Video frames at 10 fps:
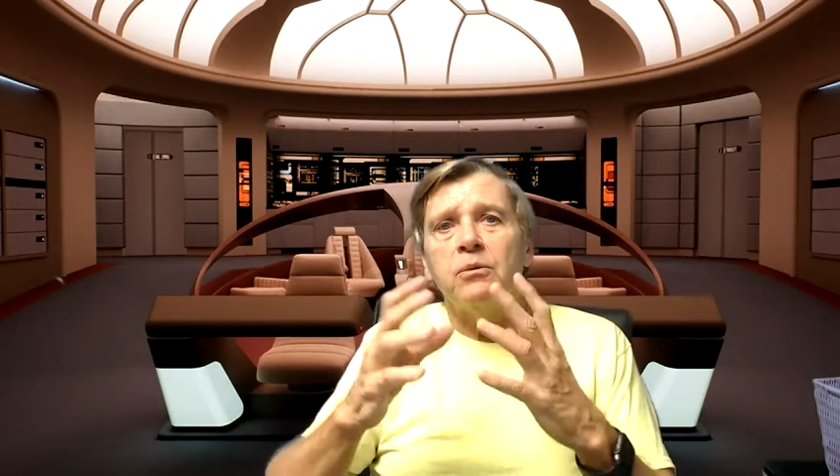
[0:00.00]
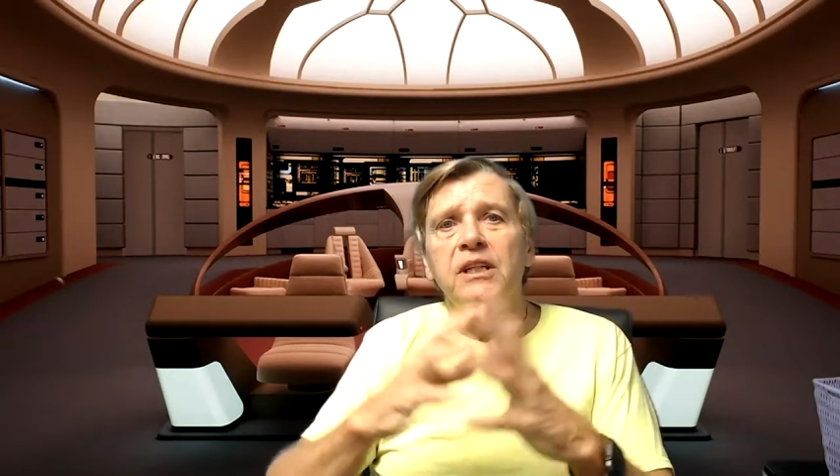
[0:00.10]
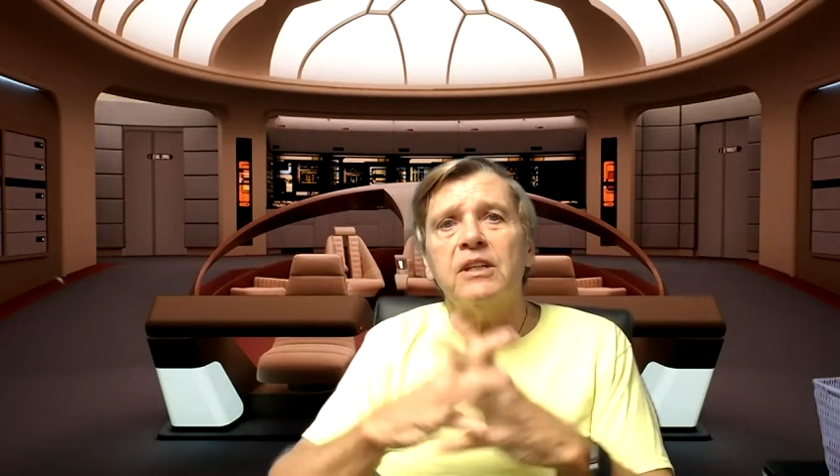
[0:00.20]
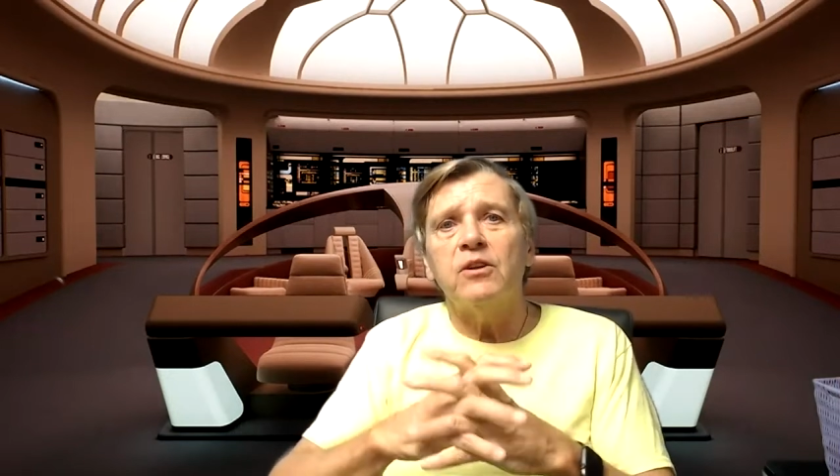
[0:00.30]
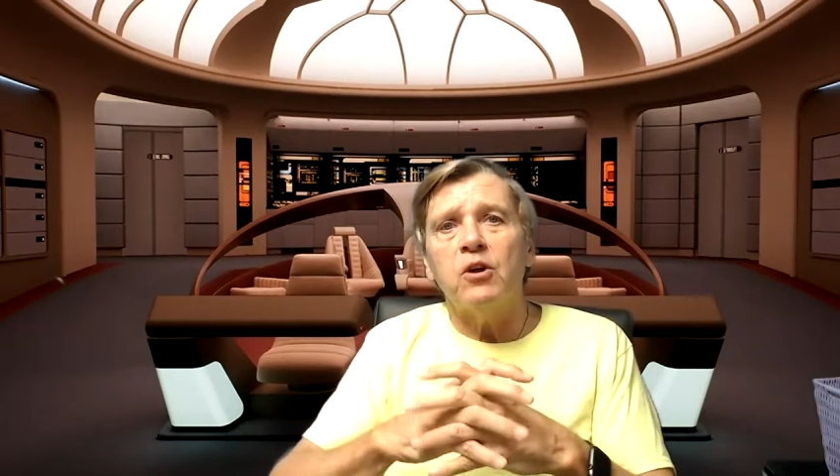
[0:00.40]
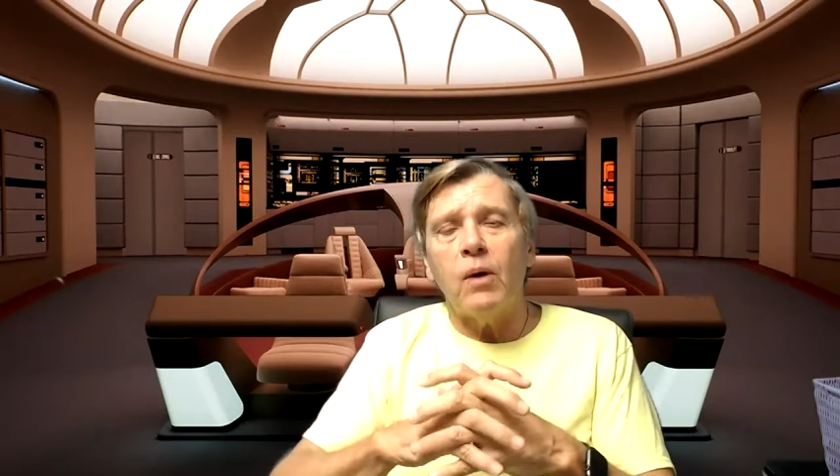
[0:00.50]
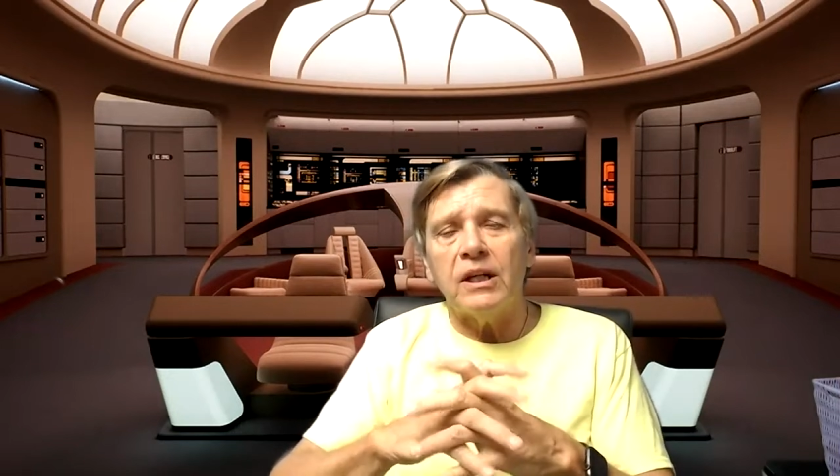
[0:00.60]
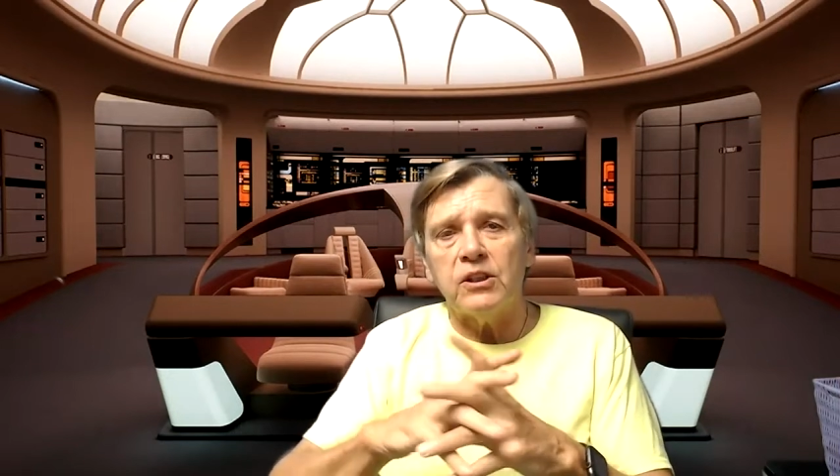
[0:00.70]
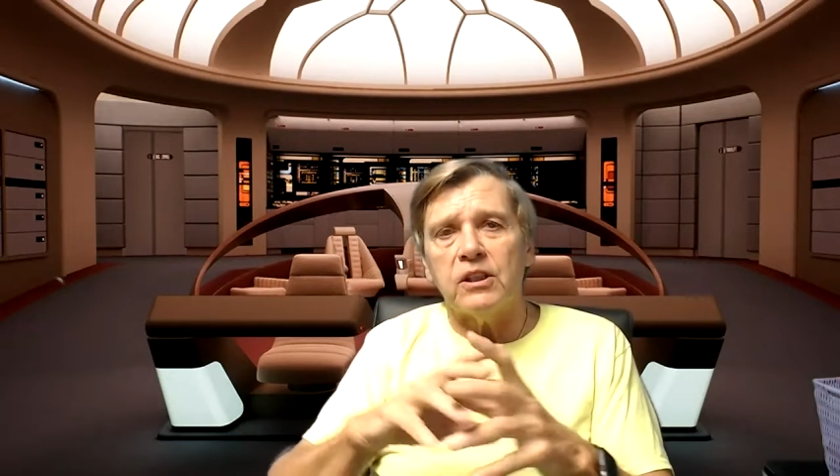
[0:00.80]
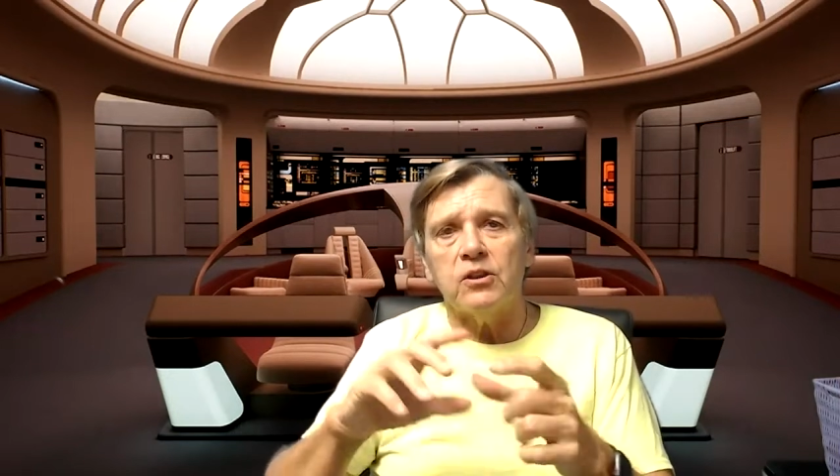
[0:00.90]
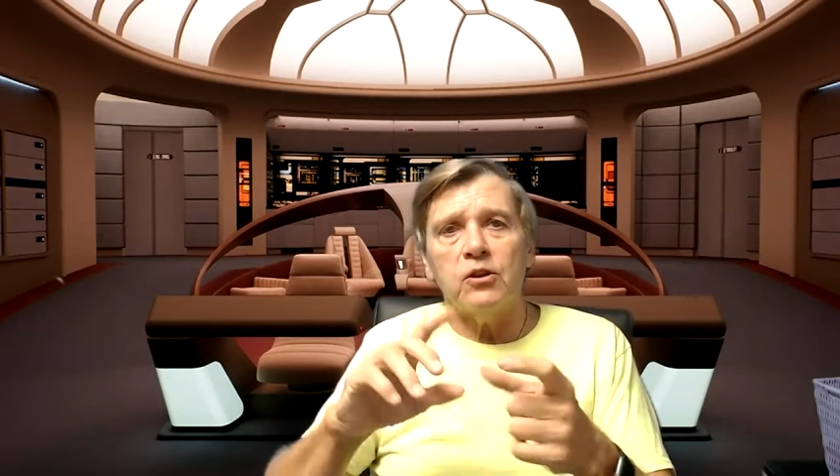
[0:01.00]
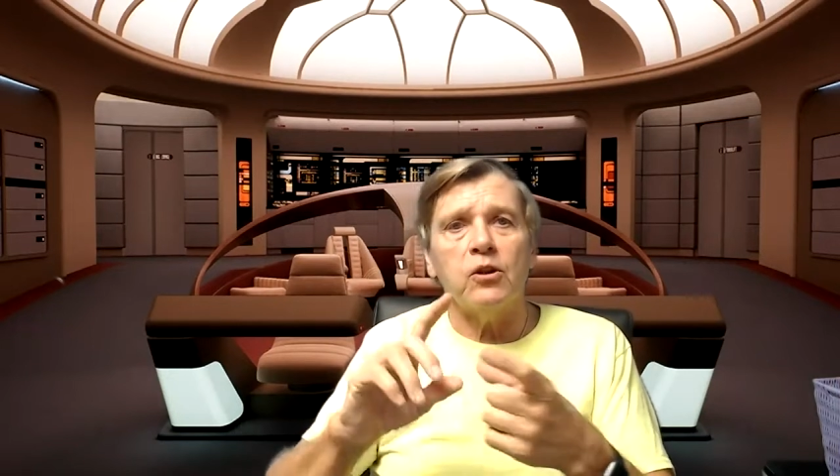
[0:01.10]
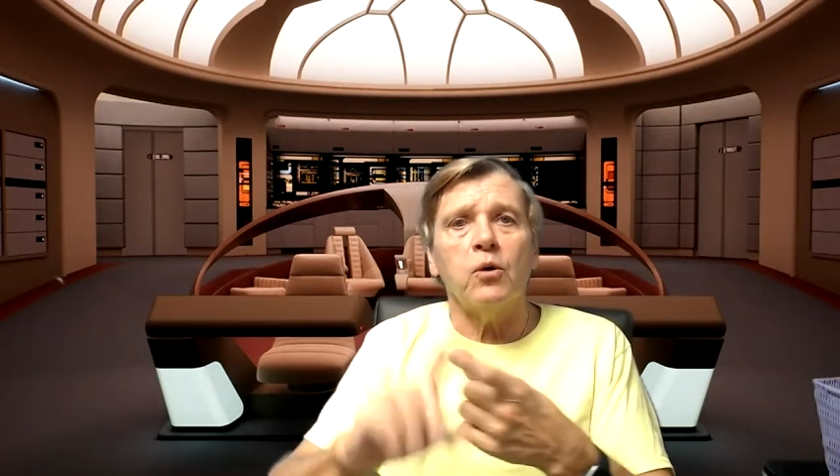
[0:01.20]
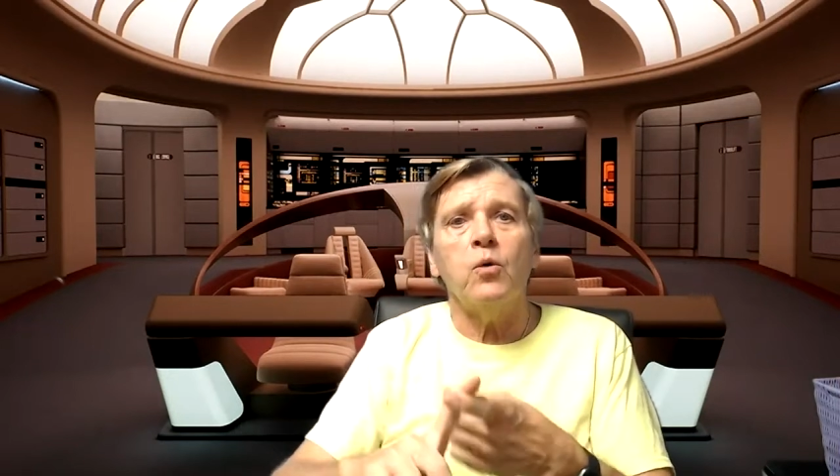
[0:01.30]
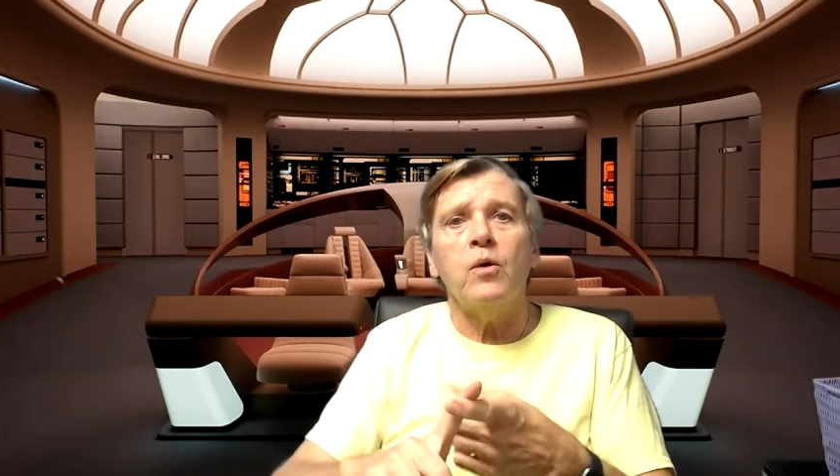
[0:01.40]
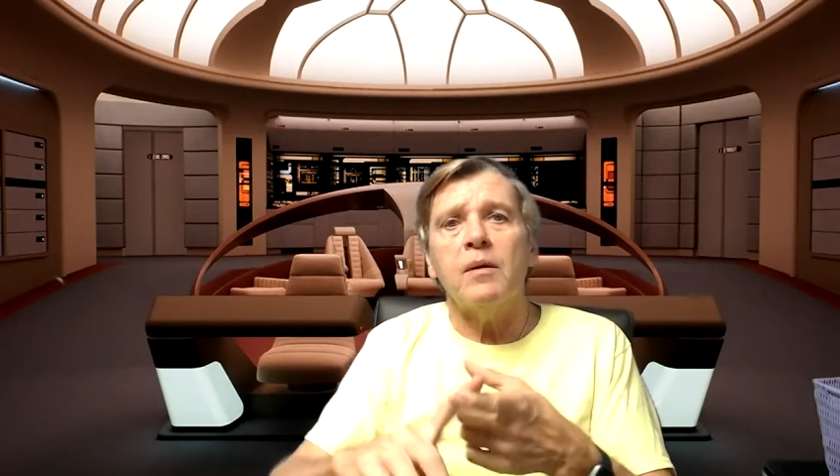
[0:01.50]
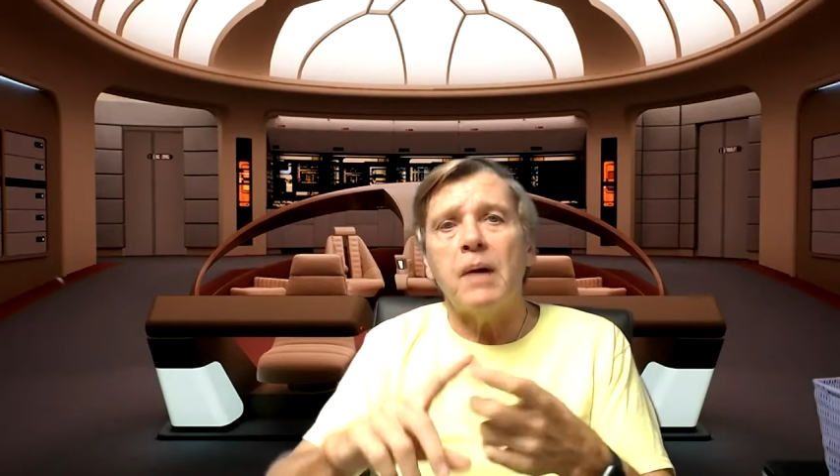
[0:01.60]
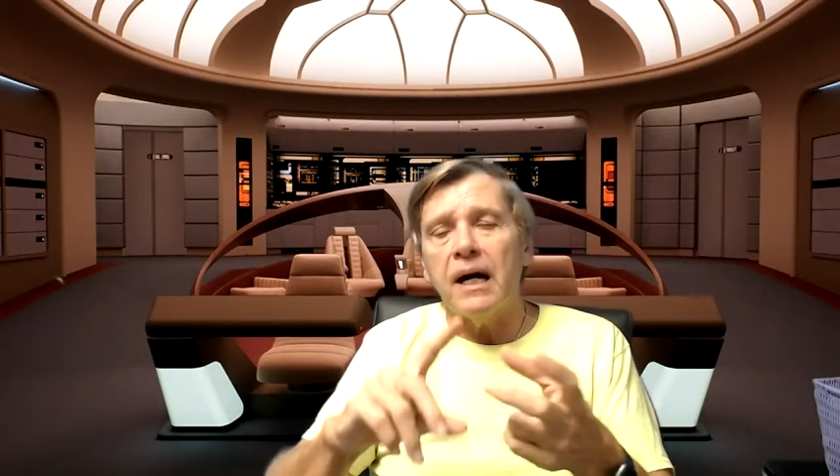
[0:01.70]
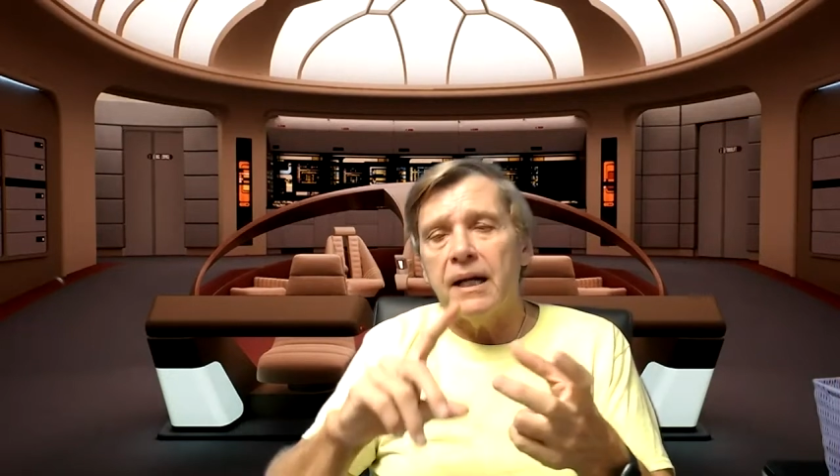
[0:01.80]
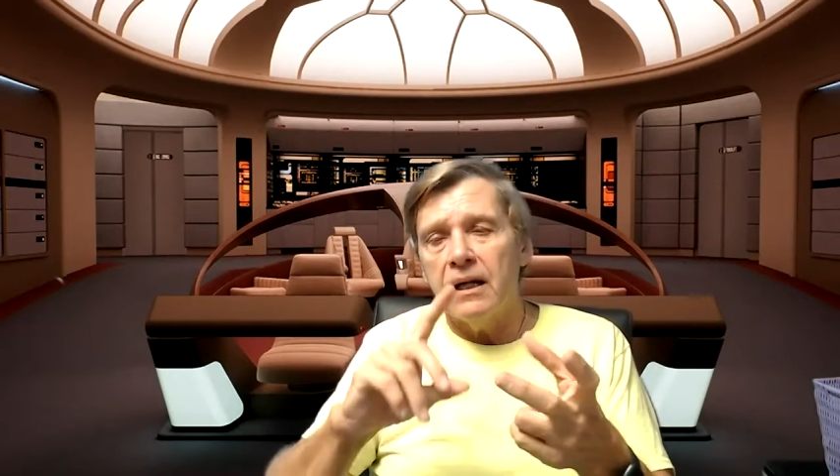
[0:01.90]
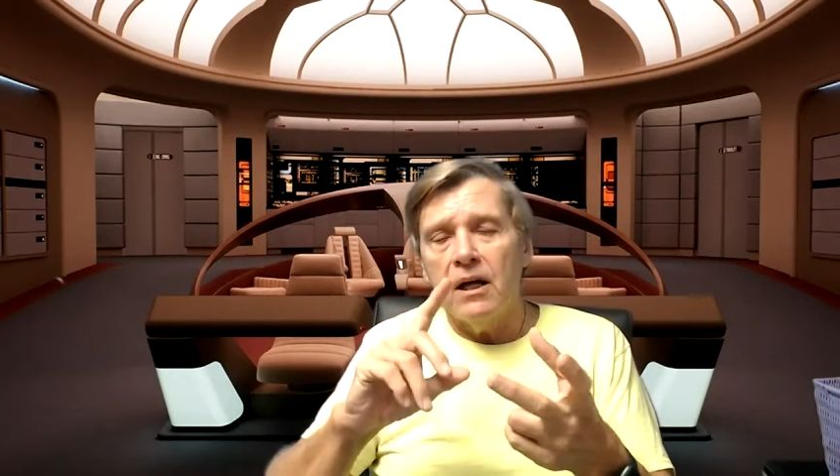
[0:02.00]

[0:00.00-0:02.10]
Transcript: we did the questions, who am I?